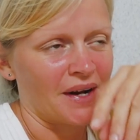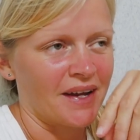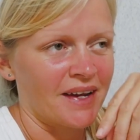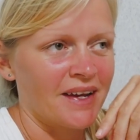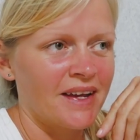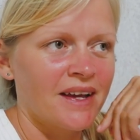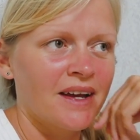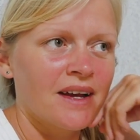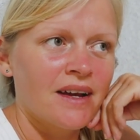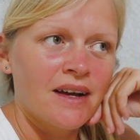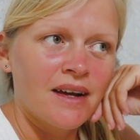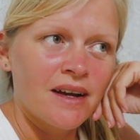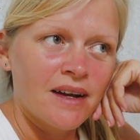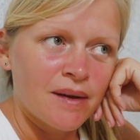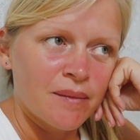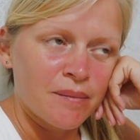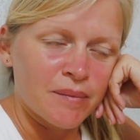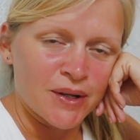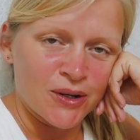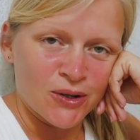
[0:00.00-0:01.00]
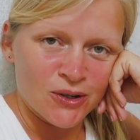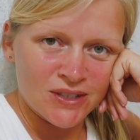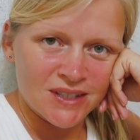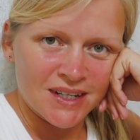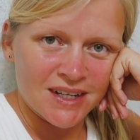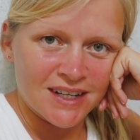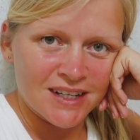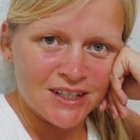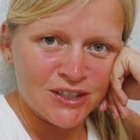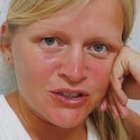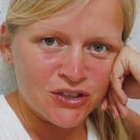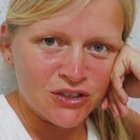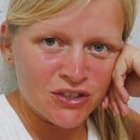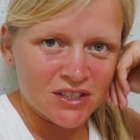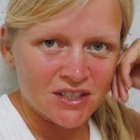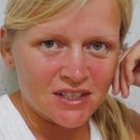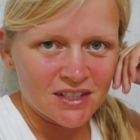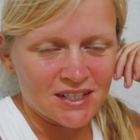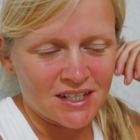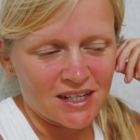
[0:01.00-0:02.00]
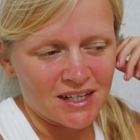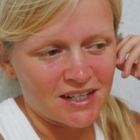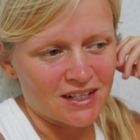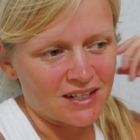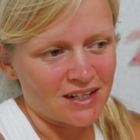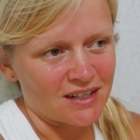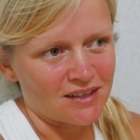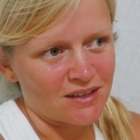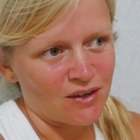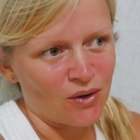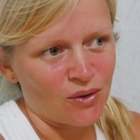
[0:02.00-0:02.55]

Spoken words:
night. But it looks like it's just gonna take like